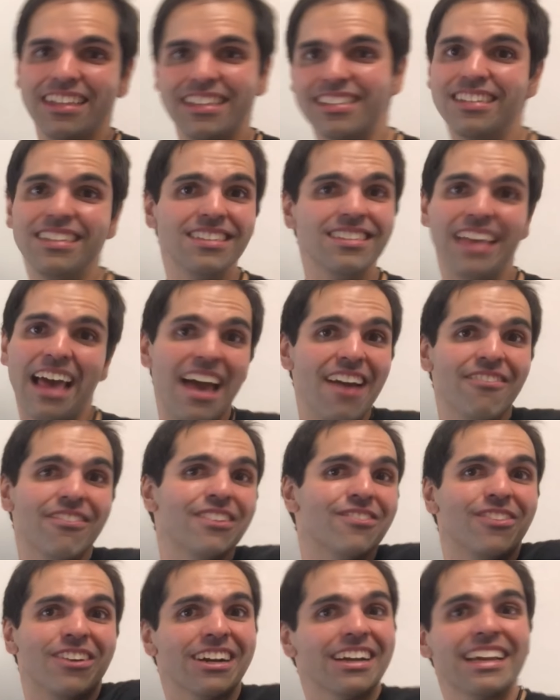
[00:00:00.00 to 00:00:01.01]
since
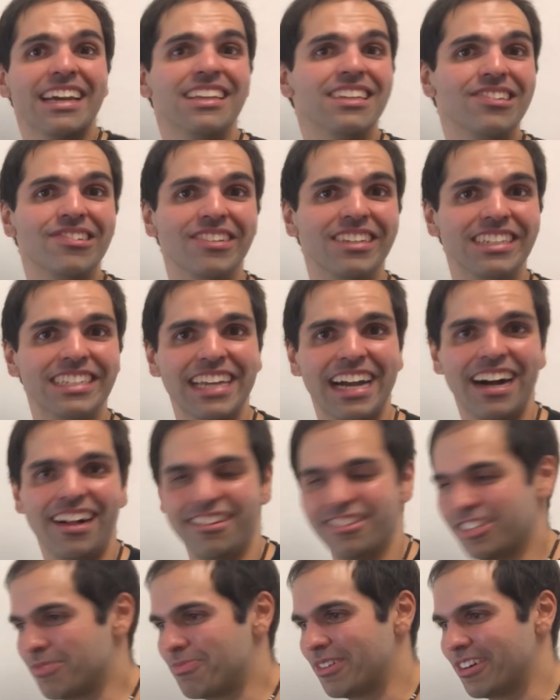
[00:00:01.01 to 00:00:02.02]
everyone can do it the
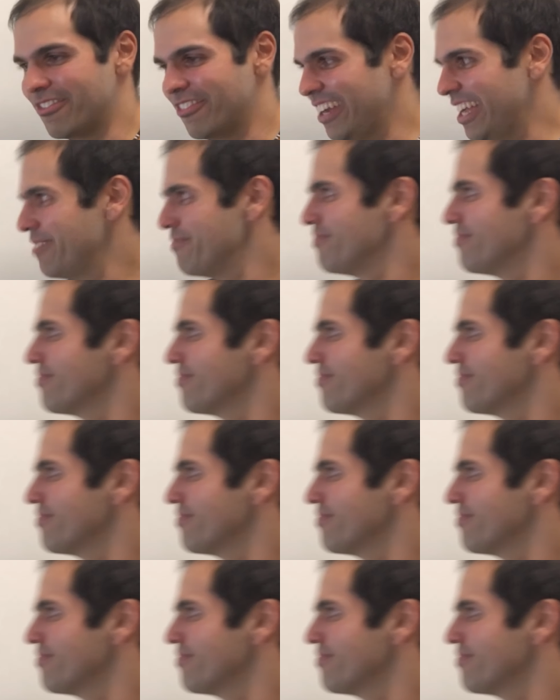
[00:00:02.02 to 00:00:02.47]
algebra way.